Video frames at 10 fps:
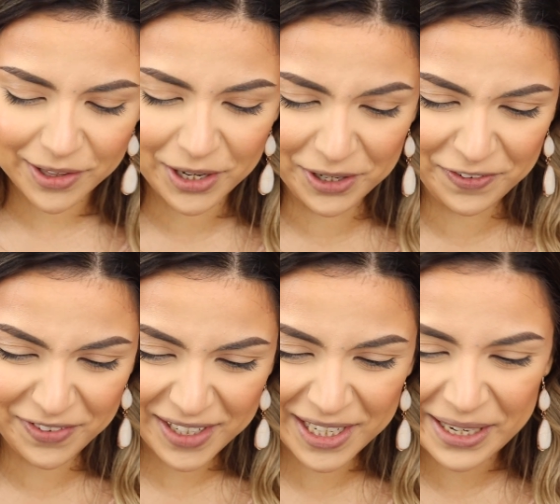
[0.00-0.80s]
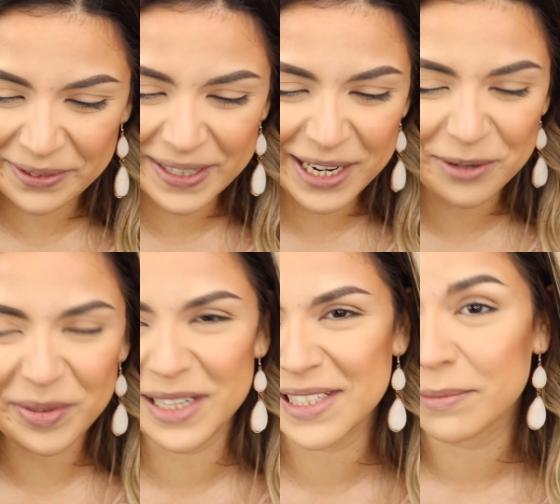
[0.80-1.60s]
other video now,
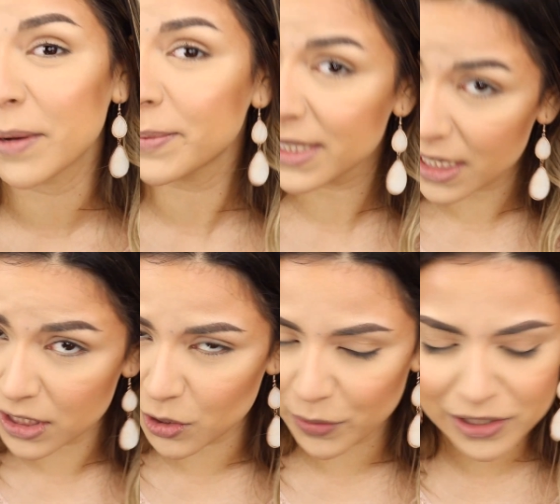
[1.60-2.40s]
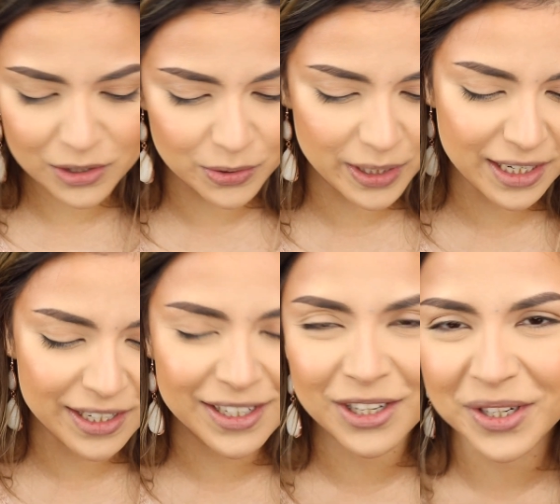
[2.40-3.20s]
because I'm obsessed with doing
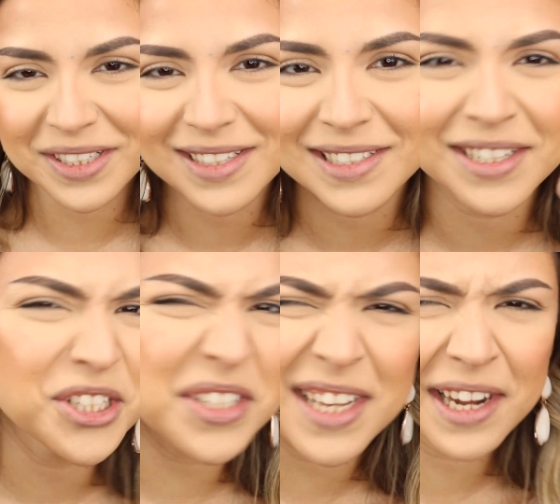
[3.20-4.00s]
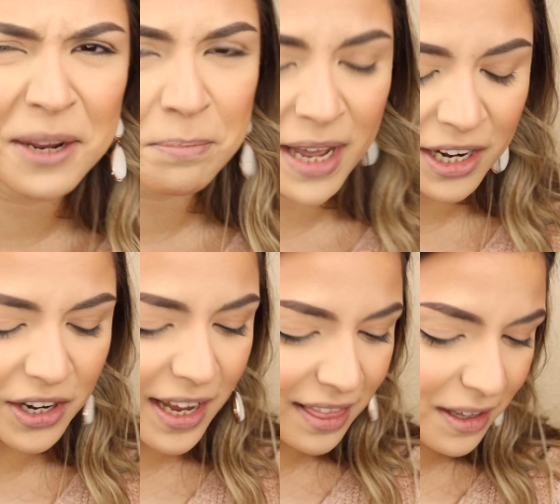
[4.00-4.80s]
cut creases and just getting
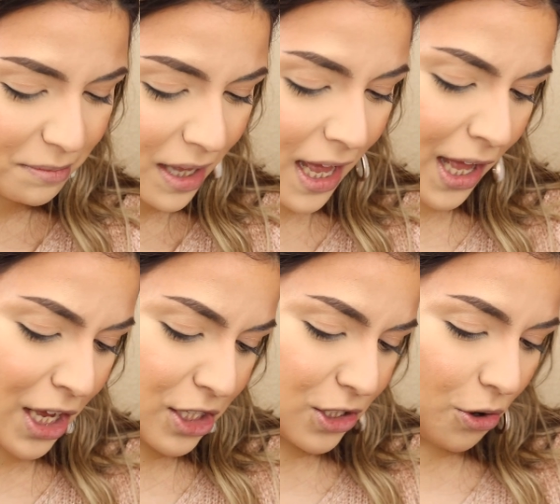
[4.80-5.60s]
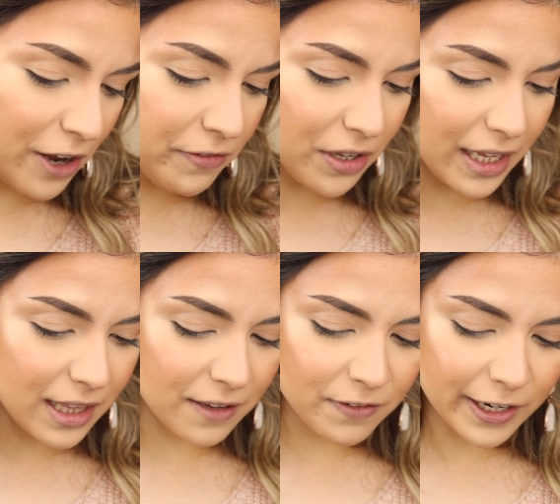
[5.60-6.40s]
better at them. So I feel
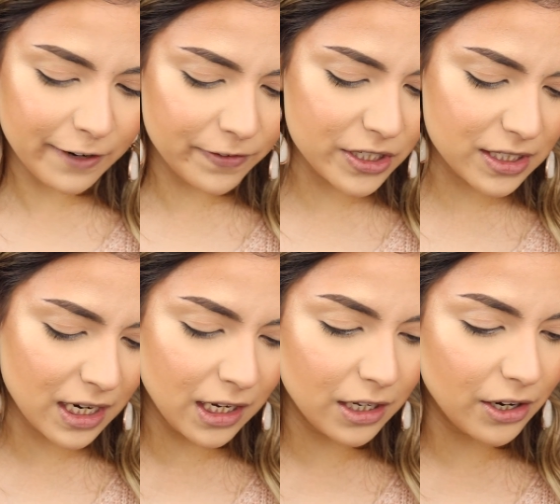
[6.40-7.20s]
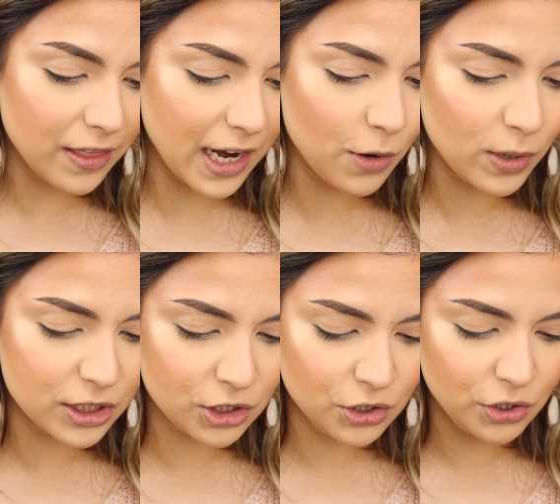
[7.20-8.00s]
like the very first color that I
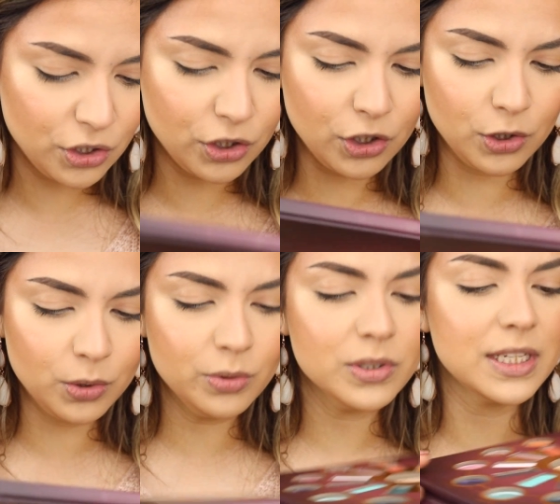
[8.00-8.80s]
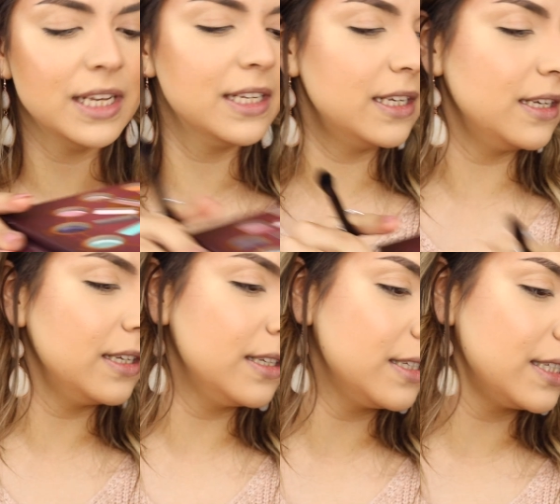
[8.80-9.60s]
want to use
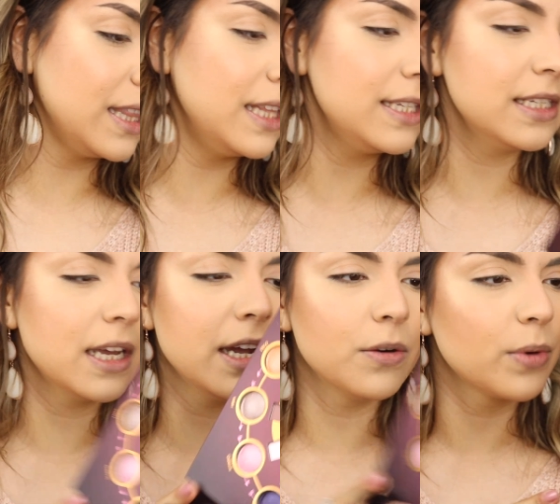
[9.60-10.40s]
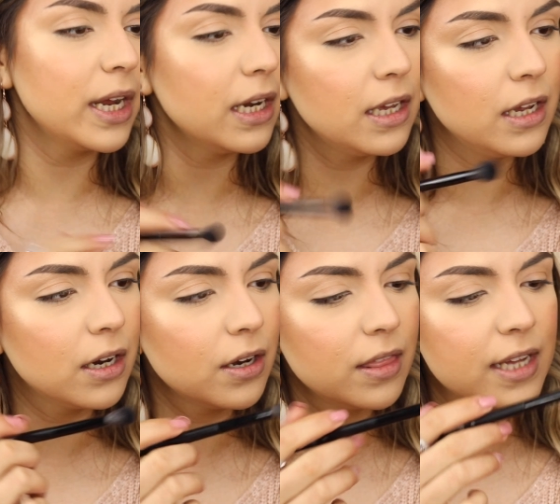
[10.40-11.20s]
is this guy right
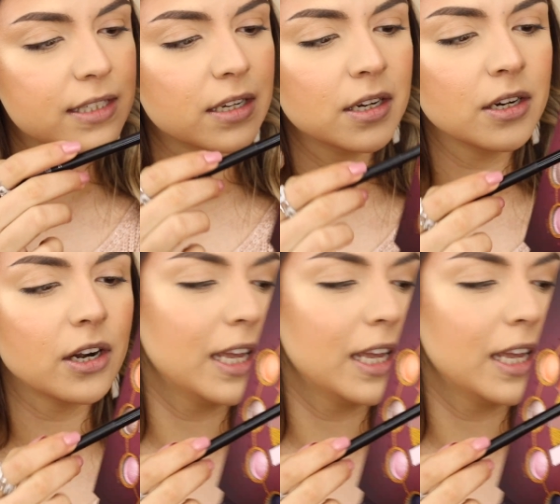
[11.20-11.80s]
here that's under